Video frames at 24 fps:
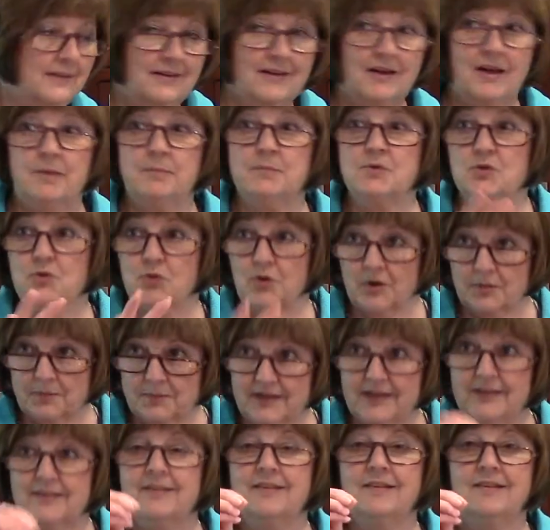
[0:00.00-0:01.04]
Absorb
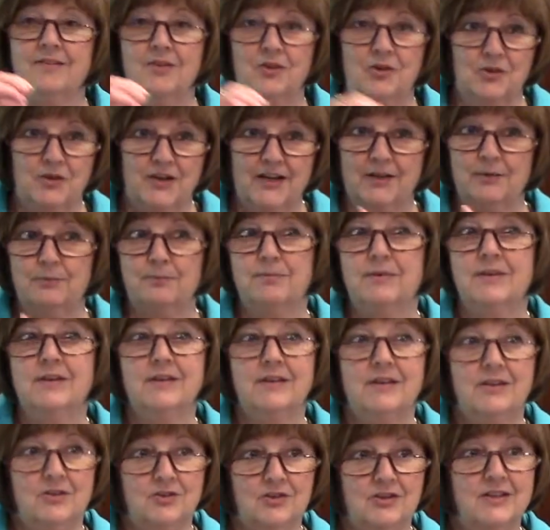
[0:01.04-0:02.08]
it. So you'll get a really
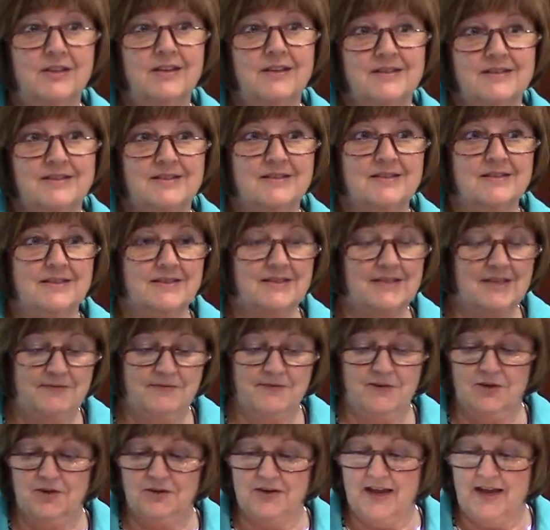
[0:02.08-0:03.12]
good consistency for
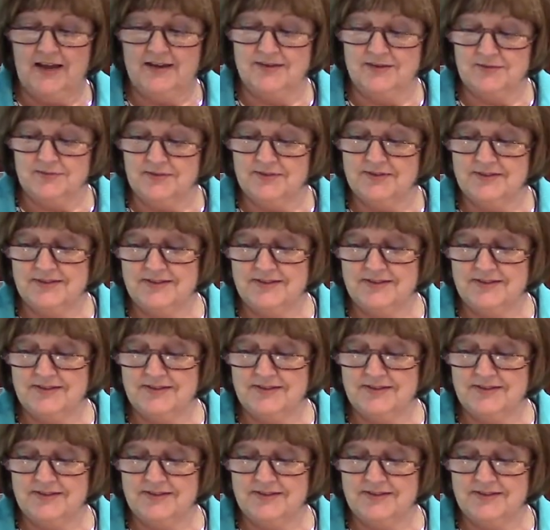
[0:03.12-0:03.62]
your casserole. So